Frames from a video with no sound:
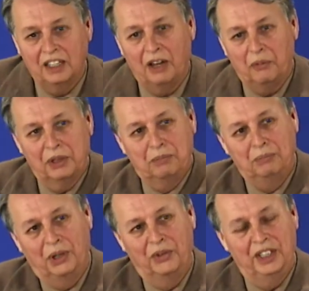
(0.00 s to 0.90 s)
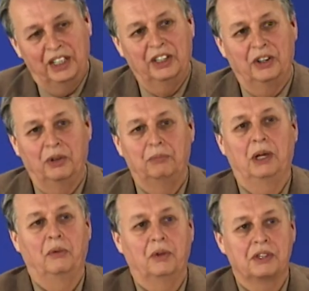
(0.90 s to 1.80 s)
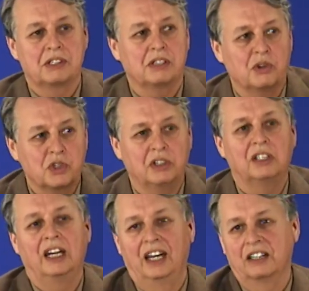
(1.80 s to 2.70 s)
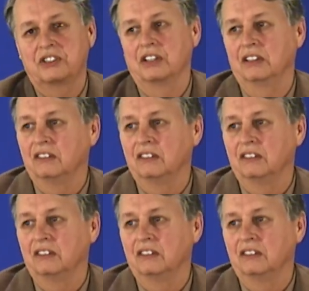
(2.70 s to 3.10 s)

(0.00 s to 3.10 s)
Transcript: not with bow and arrow, but with social action.